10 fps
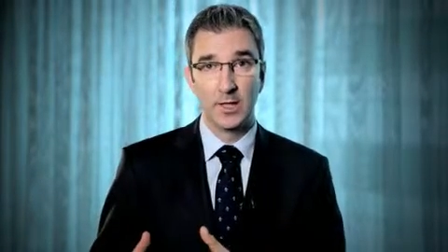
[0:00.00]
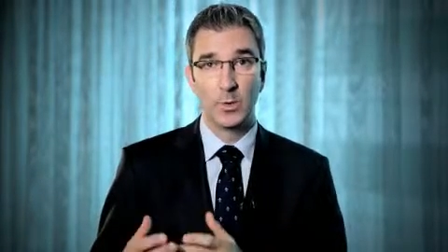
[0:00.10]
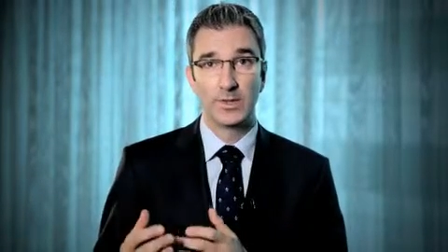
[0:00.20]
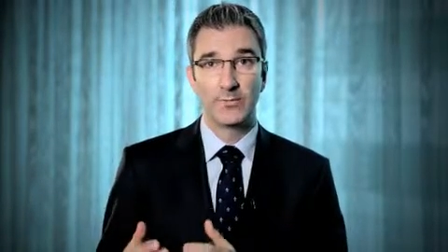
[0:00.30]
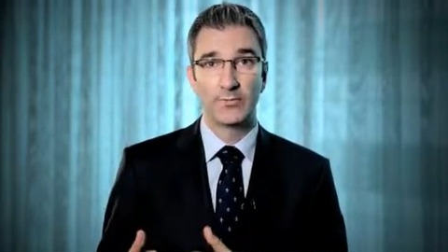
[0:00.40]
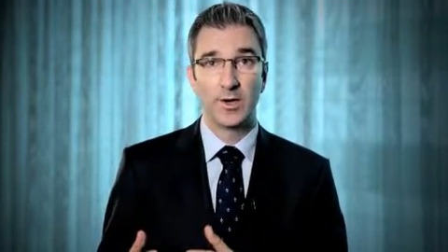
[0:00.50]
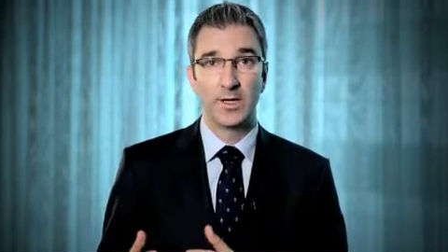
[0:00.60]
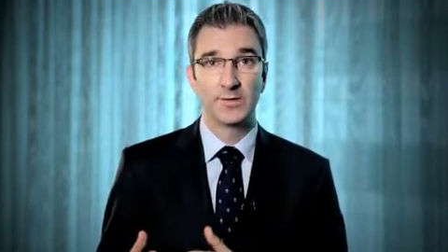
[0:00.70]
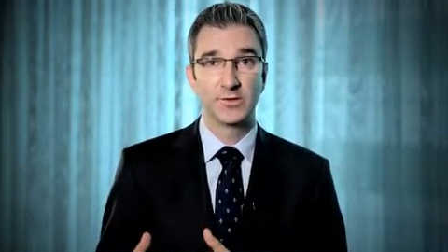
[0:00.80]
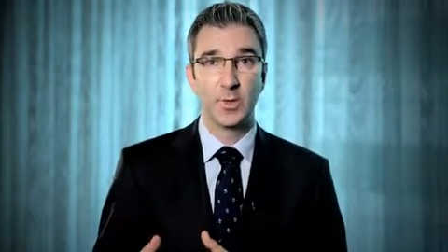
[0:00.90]
will give
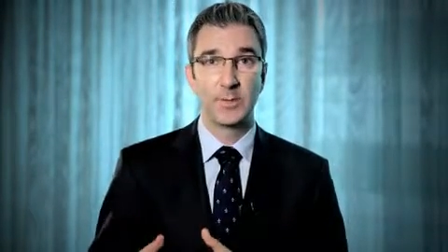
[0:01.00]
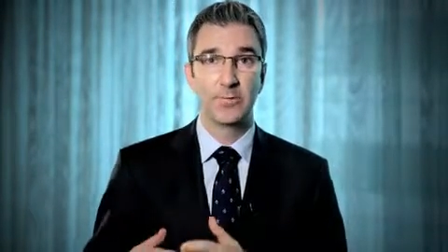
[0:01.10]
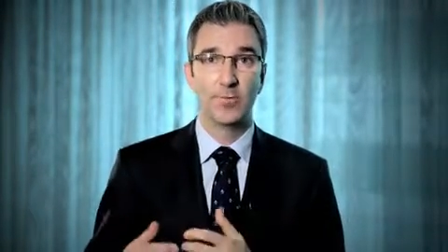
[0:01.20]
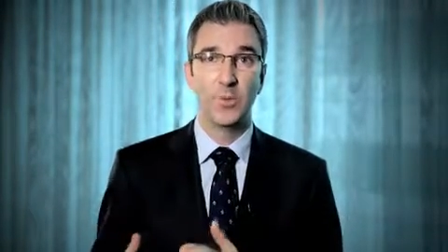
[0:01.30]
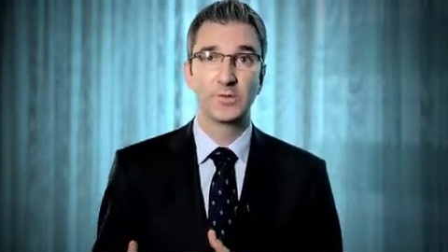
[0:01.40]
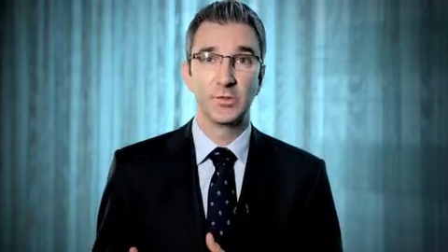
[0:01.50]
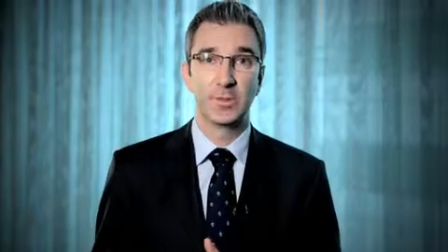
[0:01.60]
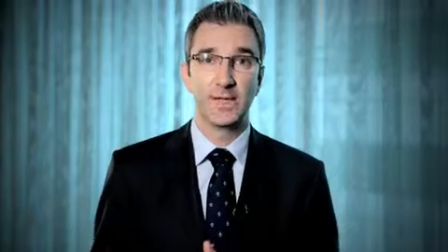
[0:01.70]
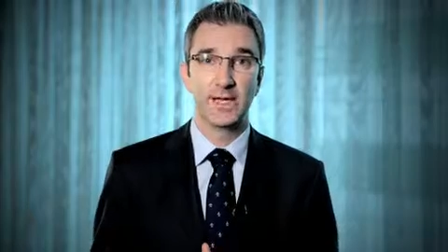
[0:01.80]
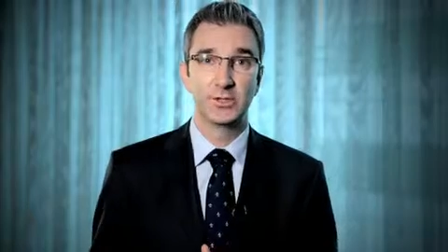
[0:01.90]
rise to a performance
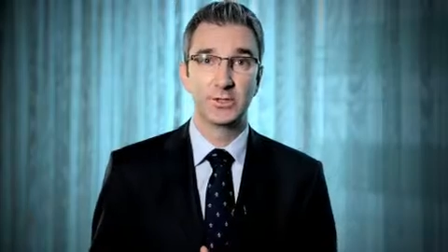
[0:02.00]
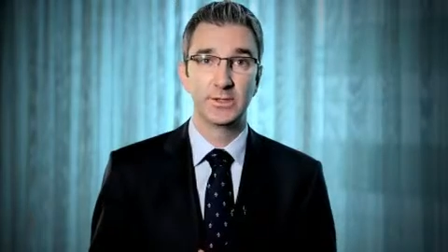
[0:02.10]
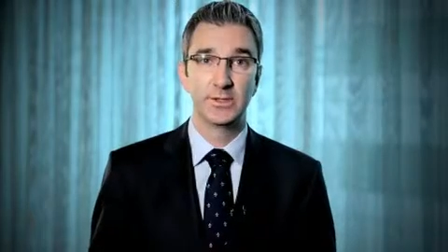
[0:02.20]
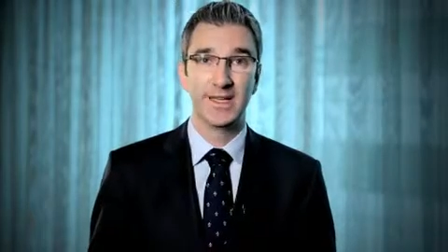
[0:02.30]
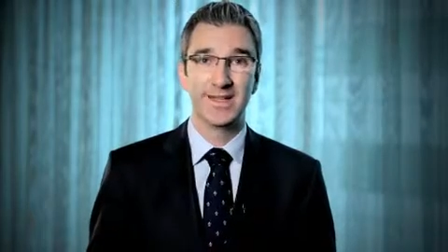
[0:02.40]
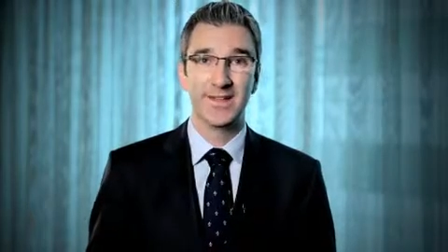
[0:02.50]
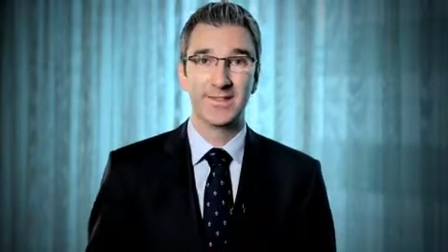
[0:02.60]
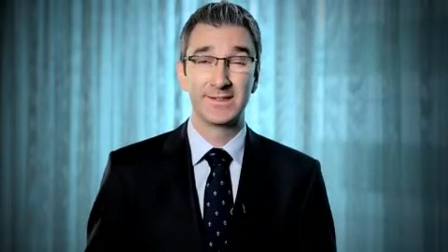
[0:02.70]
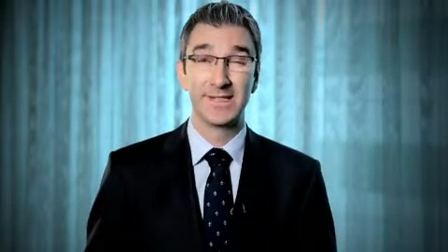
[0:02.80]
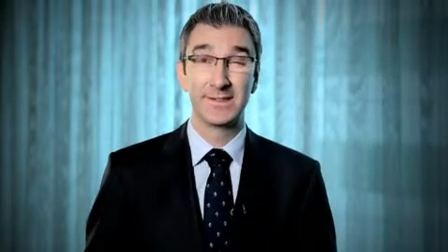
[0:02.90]
obligation that
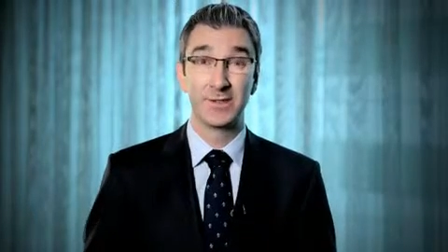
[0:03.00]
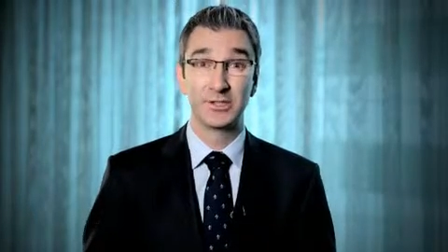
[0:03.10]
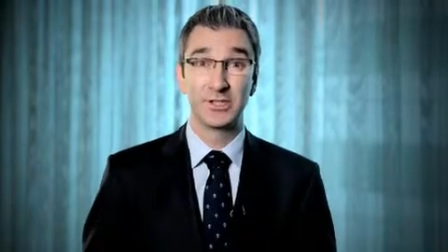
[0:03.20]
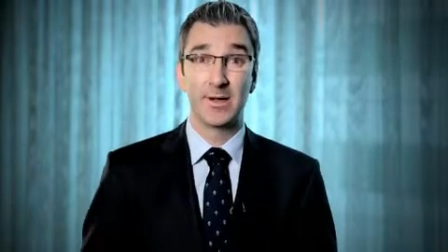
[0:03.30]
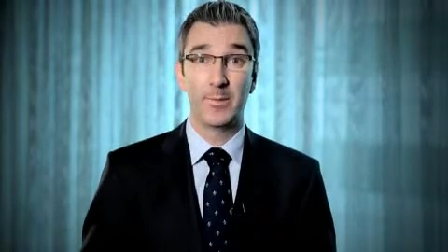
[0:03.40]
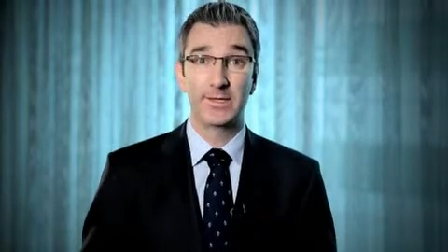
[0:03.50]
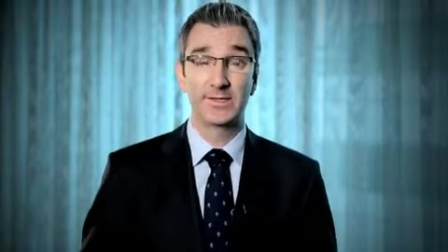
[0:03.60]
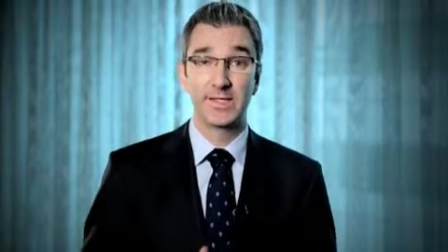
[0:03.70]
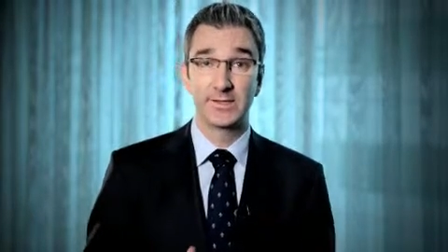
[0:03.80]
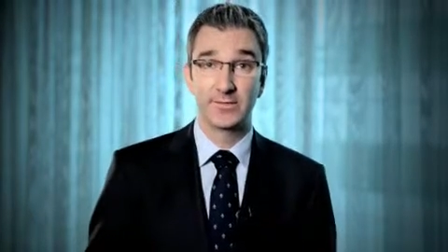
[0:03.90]
the technology company
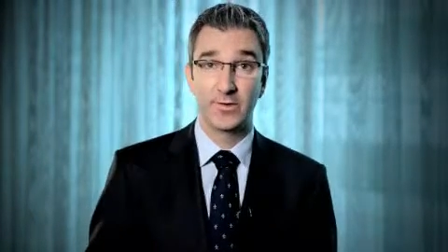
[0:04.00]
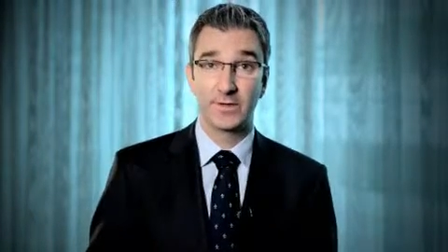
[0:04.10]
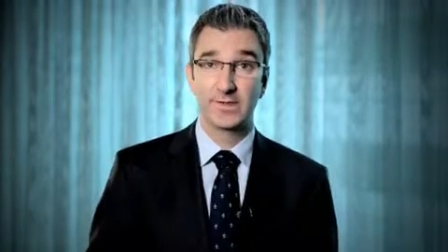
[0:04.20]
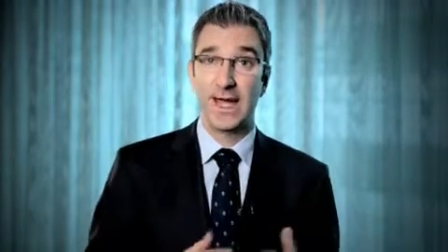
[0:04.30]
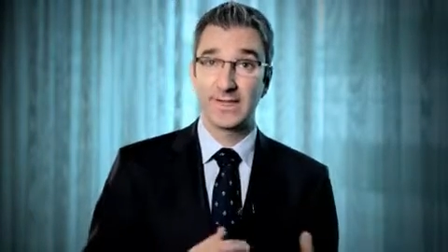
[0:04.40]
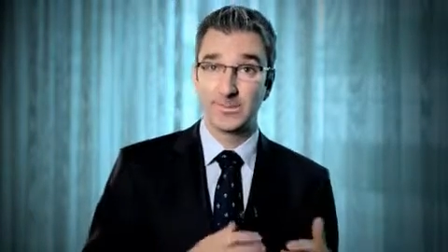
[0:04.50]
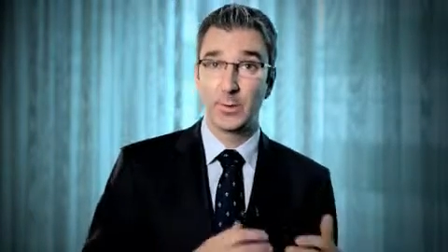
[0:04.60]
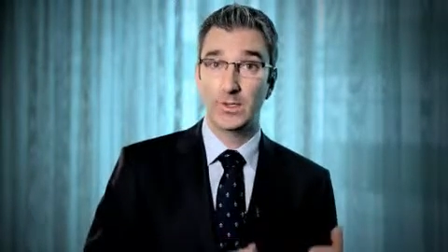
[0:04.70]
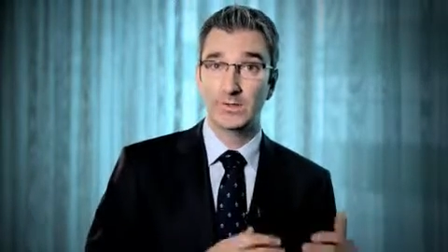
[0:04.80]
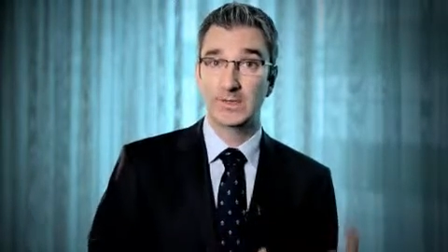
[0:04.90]
satisfies at a
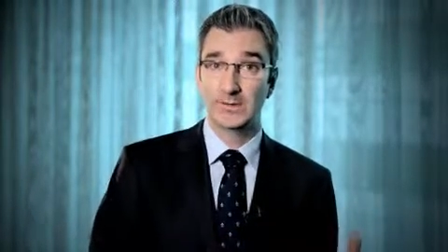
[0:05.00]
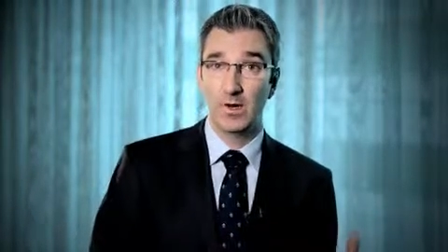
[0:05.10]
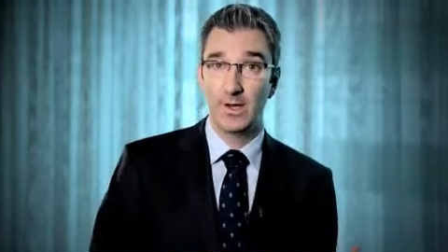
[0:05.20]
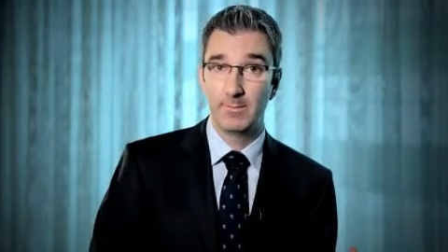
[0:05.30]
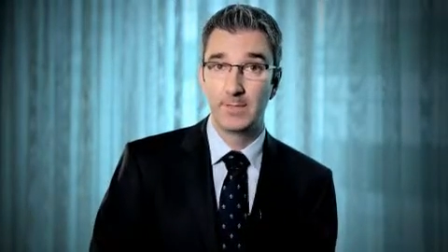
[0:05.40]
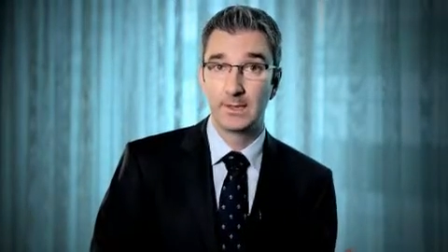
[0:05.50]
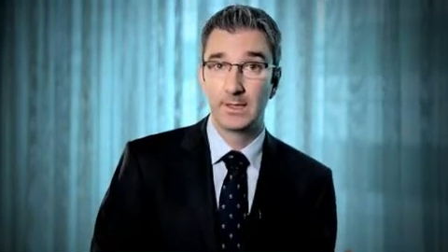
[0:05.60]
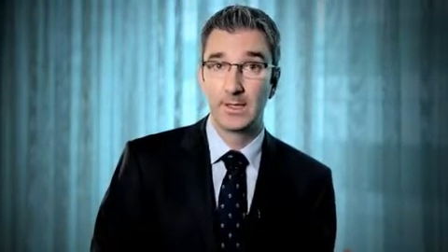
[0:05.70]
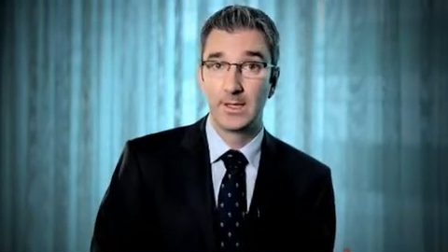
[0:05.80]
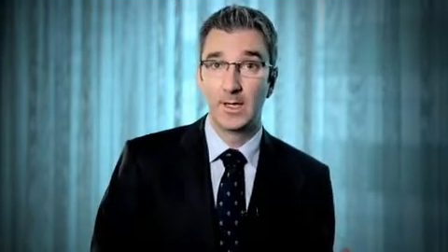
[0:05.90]
point in time
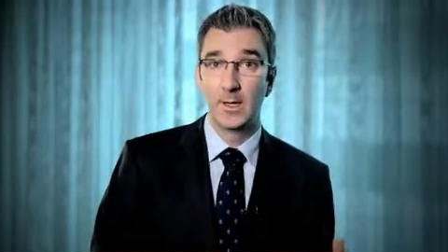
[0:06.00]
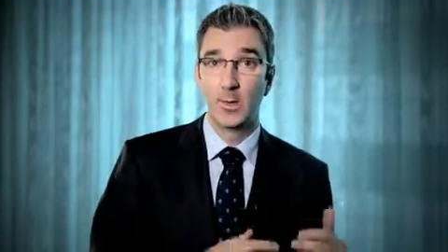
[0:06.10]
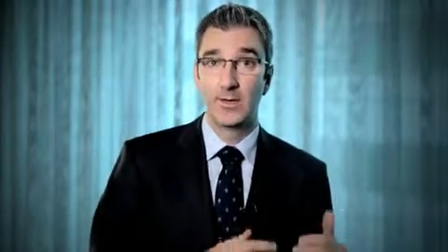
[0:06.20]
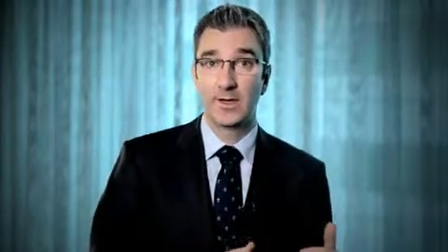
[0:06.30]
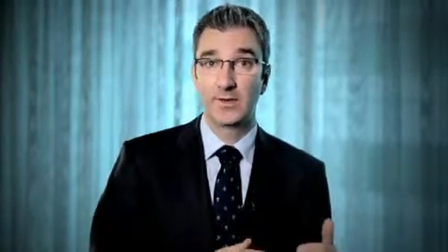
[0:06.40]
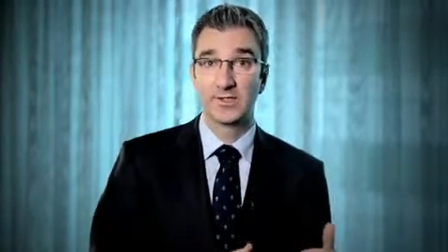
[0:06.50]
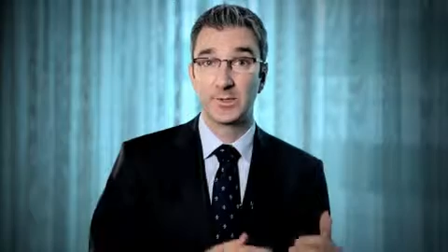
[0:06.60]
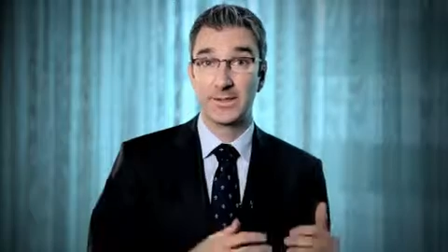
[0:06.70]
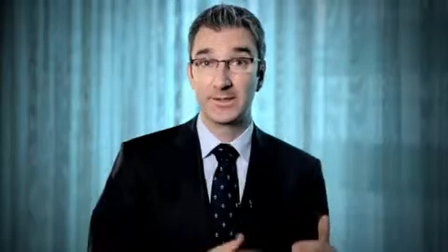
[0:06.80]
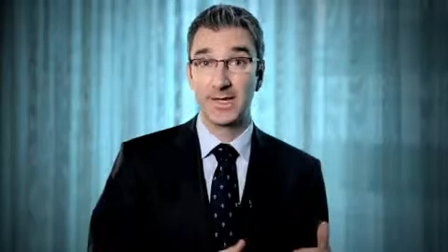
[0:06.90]
when the
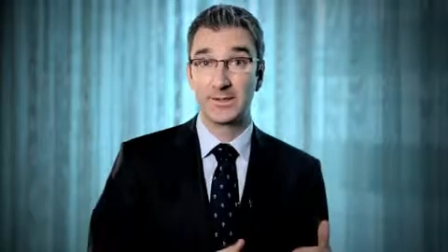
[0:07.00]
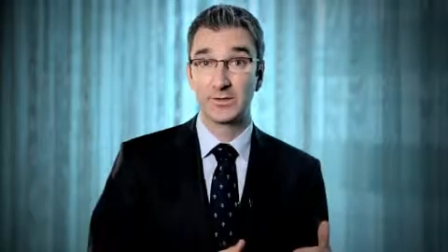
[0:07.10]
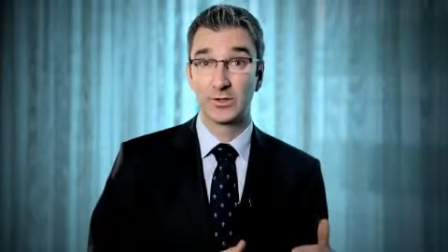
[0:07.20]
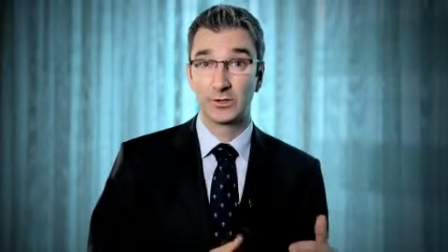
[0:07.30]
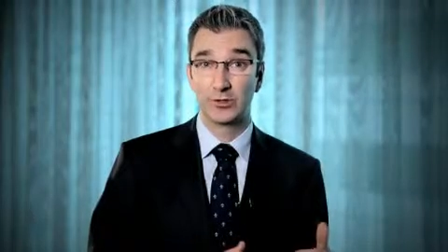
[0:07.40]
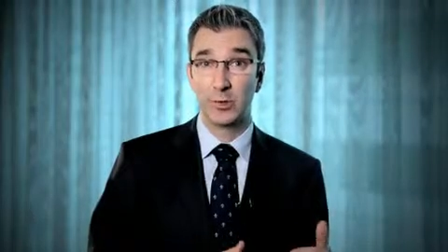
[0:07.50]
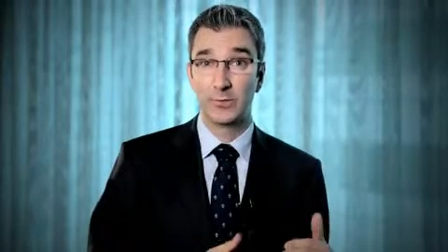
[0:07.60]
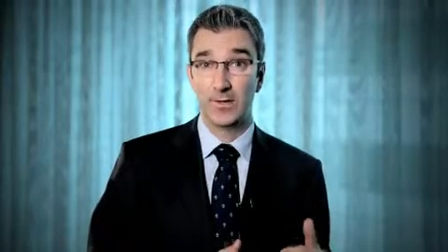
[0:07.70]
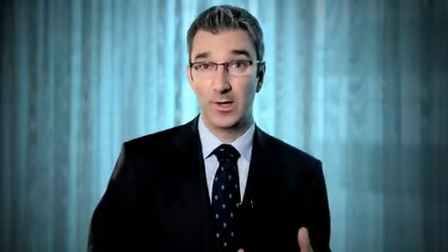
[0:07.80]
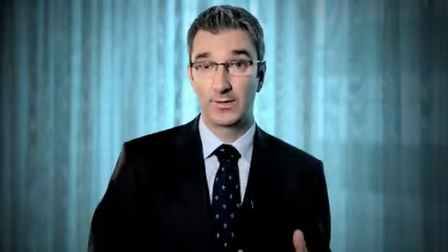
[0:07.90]
customer attains control
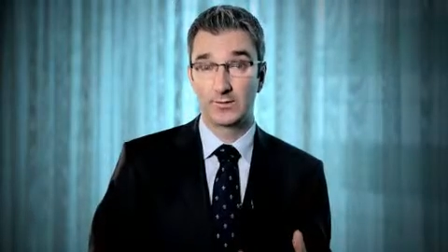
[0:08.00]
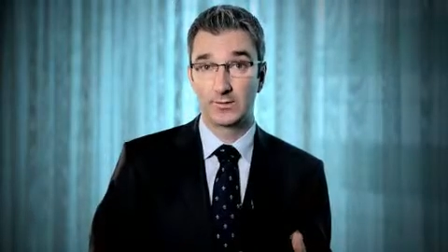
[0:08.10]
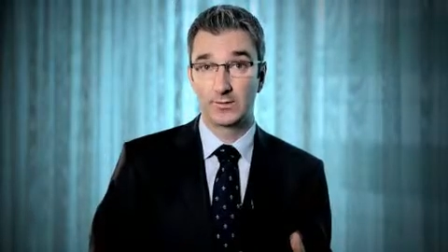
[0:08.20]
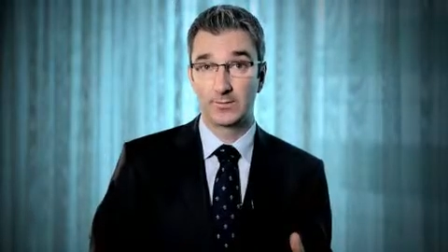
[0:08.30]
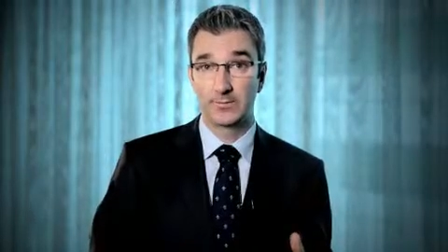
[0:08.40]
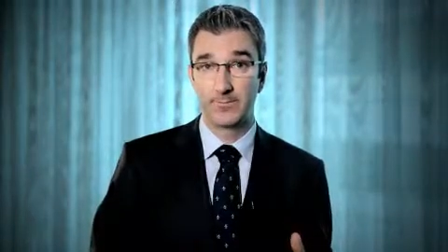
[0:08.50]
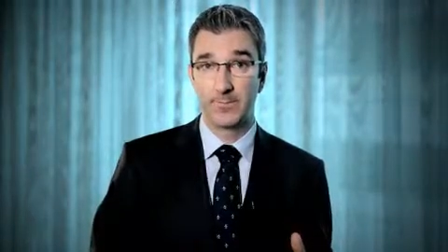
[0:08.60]
of the licence.